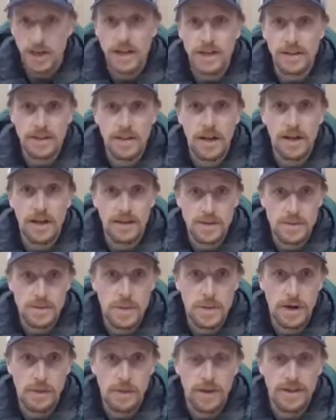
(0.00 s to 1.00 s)
had done
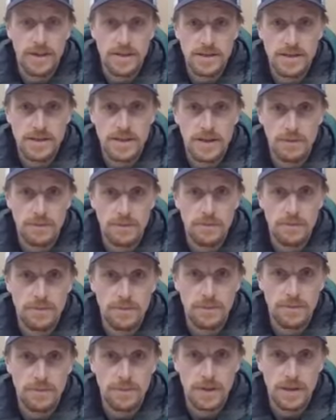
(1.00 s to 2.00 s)
experiments, and
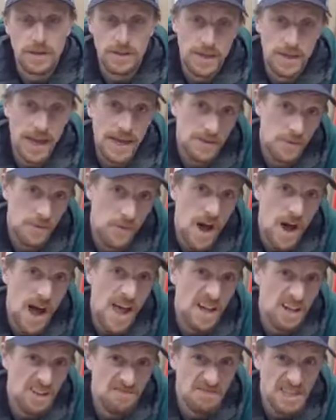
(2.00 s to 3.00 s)
it takes a
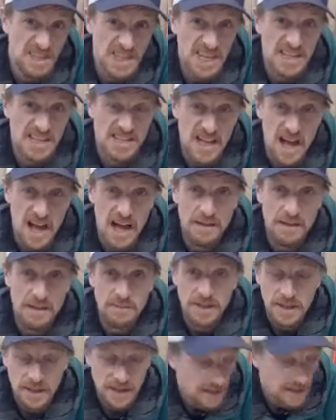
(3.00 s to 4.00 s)
while. It takes time.
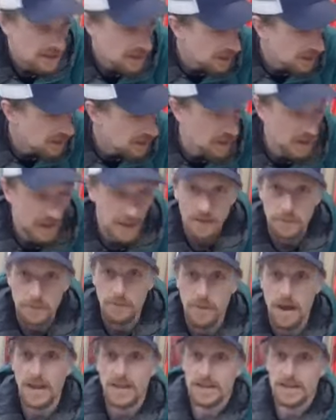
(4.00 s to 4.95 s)
Mm-hmm. You know, like my